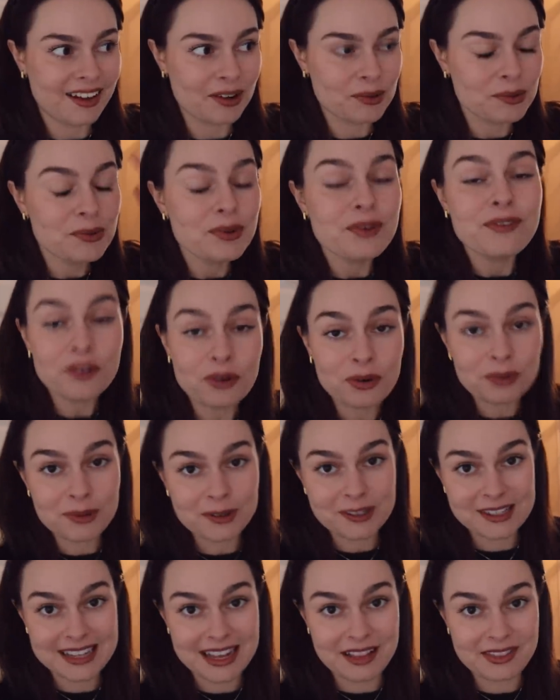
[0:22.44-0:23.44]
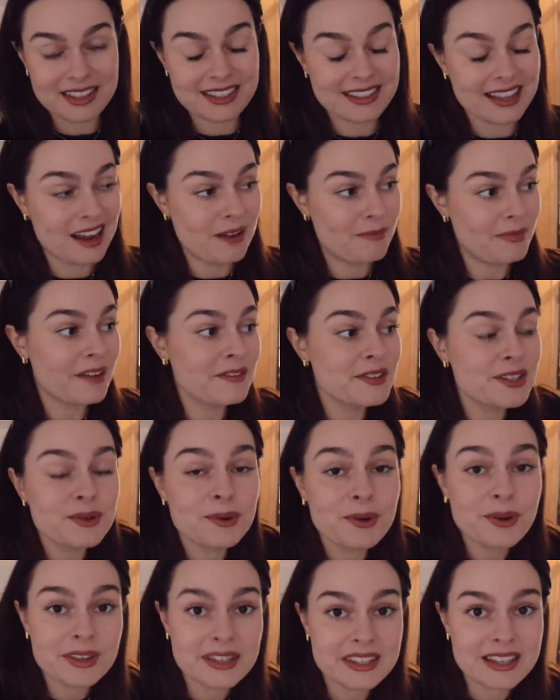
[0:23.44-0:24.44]
all the floorboards sound the same. They've still
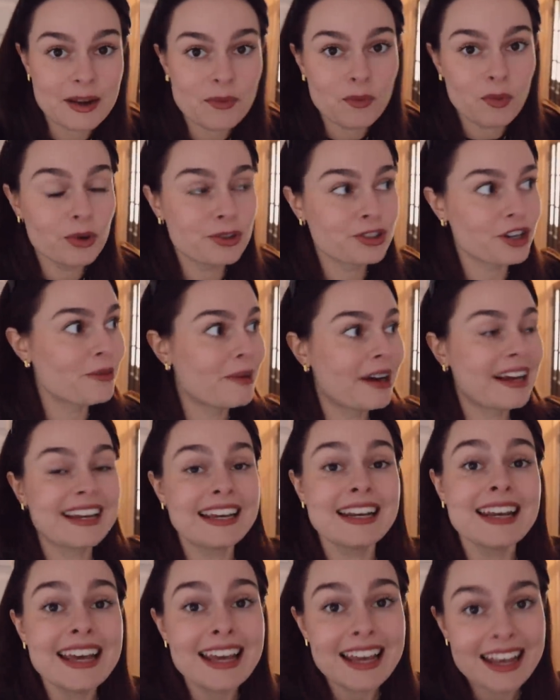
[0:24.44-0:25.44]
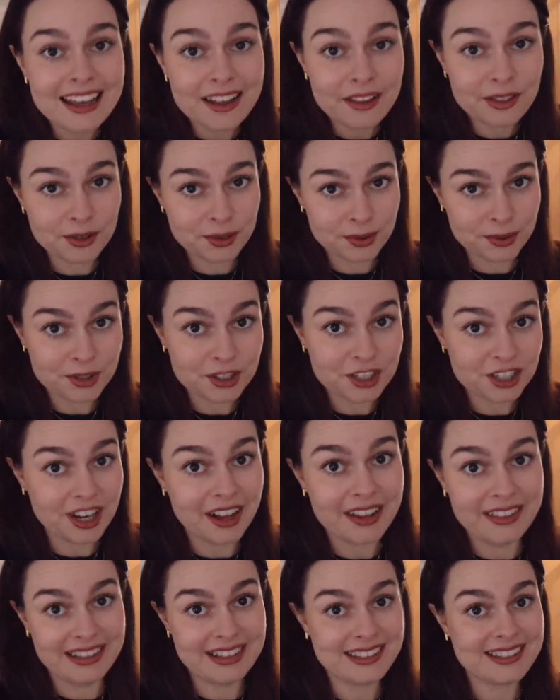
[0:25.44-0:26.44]
got the same wardrobe. I can hear the doors
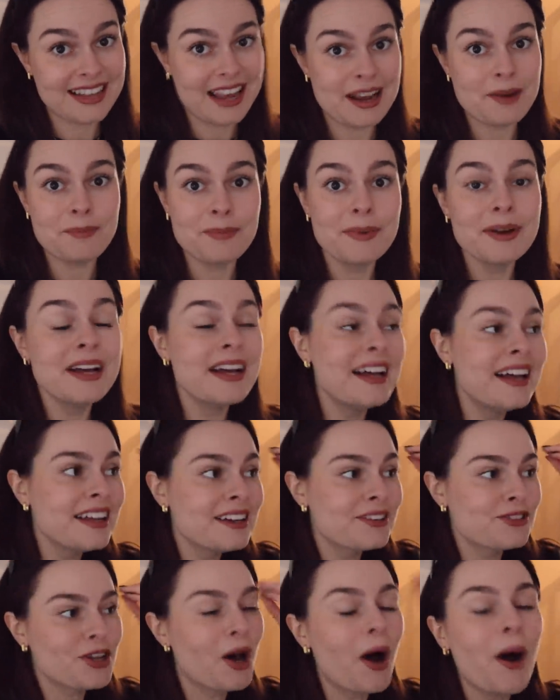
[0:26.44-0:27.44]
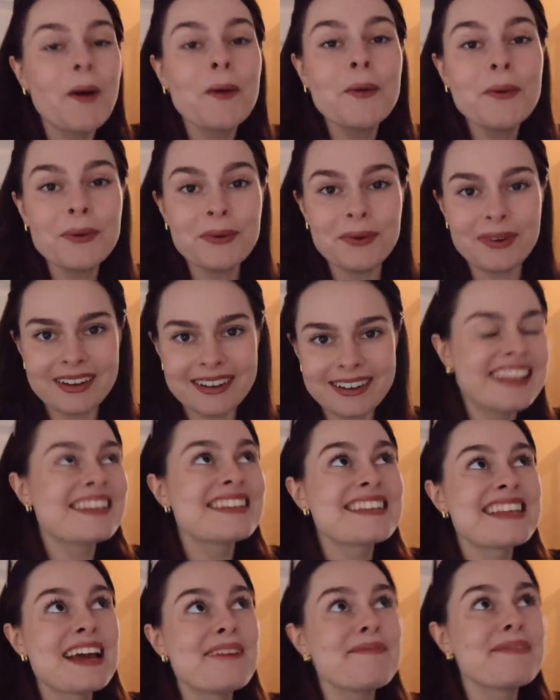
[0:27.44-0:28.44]
shut in the same tone, in the
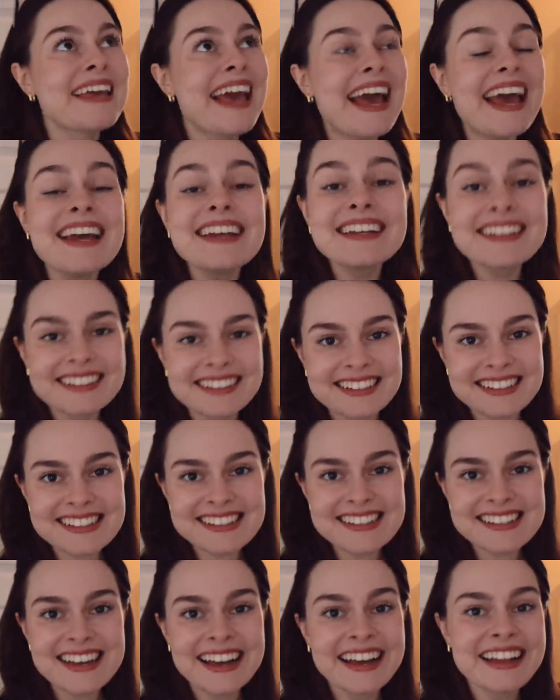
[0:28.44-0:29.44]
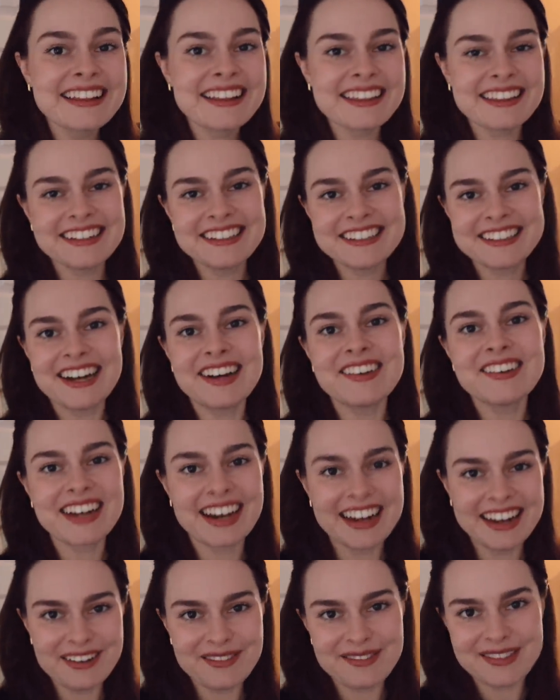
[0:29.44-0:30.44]
same cadence that they shot when
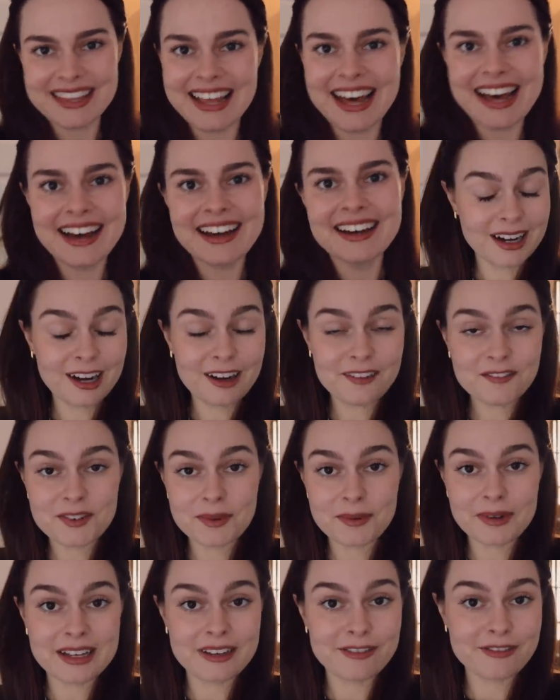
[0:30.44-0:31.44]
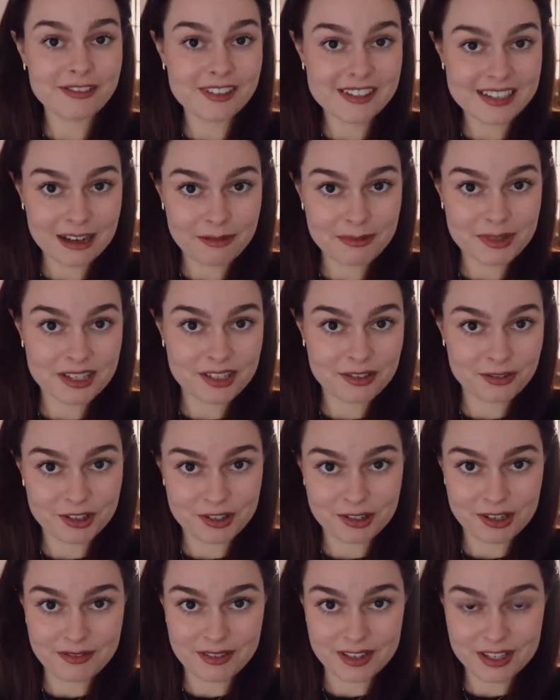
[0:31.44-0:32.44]
I lived there. After we've attempted to
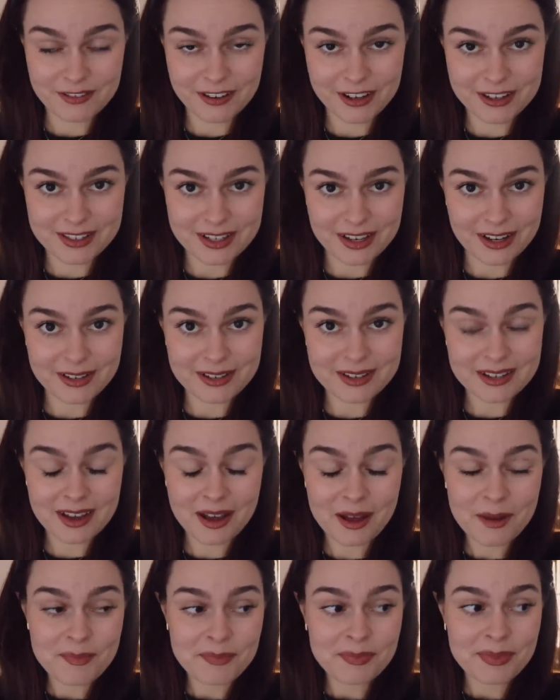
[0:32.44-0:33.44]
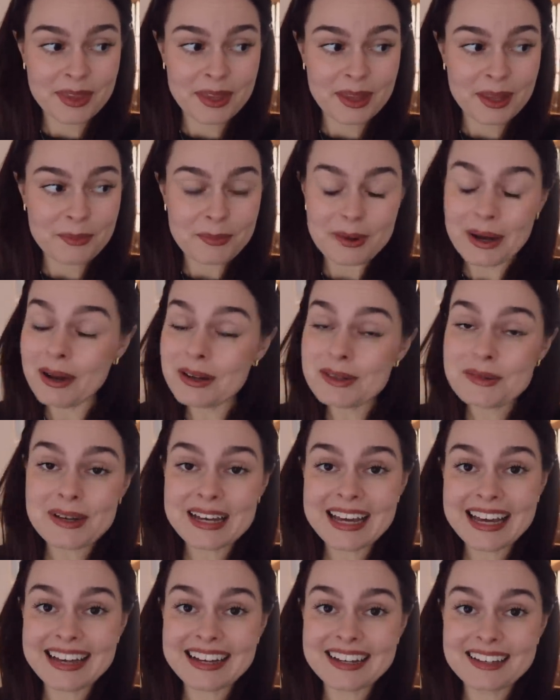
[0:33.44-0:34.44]
retrieve these photos, we're going to a
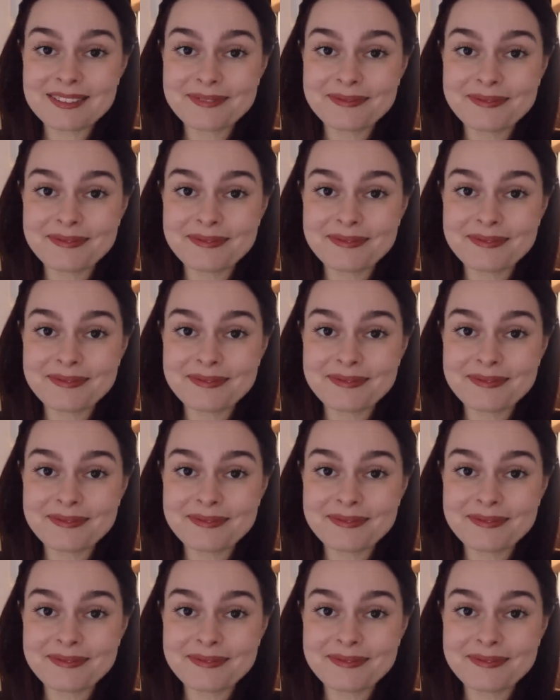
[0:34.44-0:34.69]
gig.